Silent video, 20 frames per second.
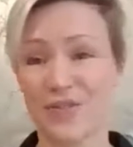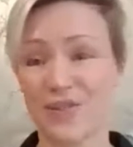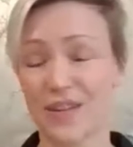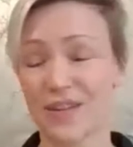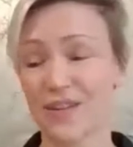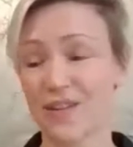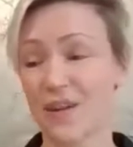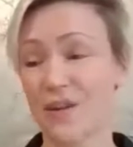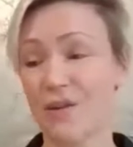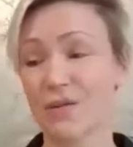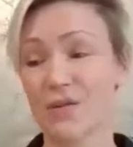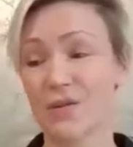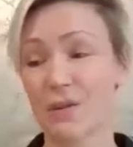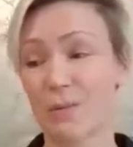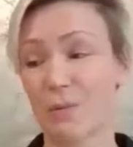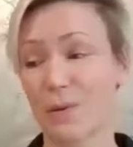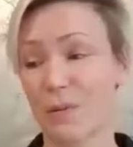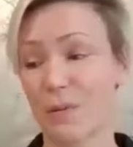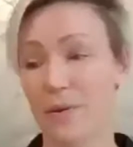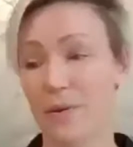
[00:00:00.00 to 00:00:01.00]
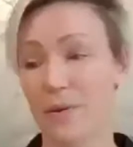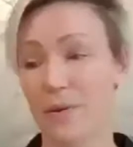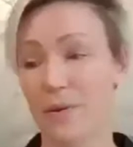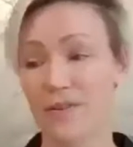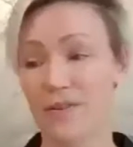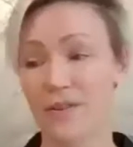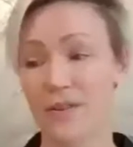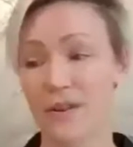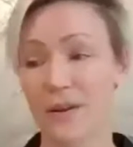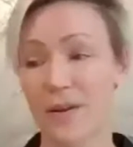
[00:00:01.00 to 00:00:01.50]
no
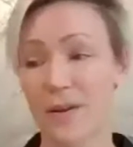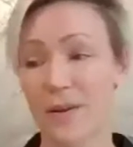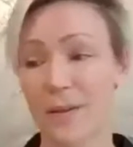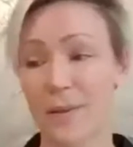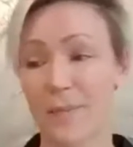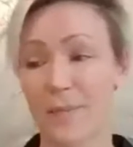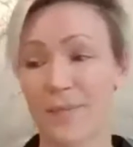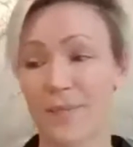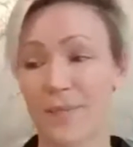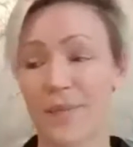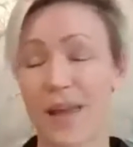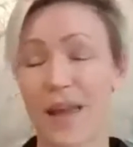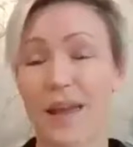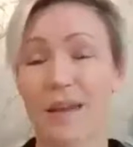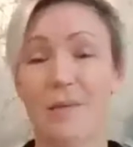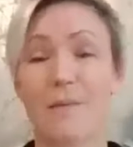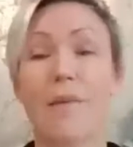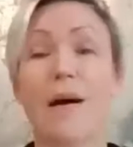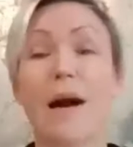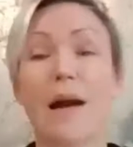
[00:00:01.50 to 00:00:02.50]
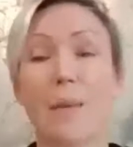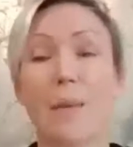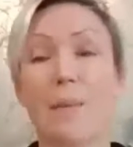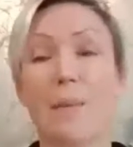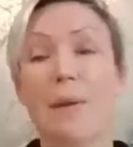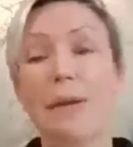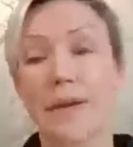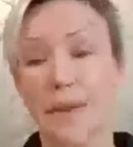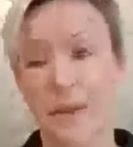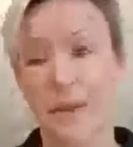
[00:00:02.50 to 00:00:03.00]
supplement, in my
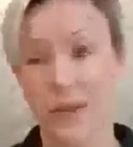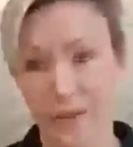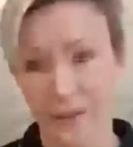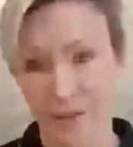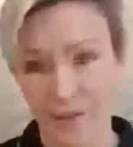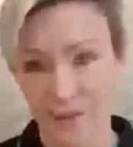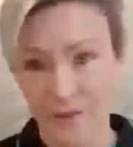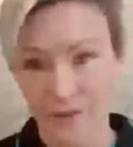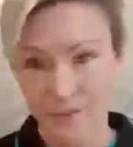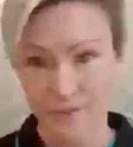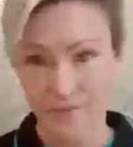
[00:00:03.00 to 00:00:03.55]
opinion,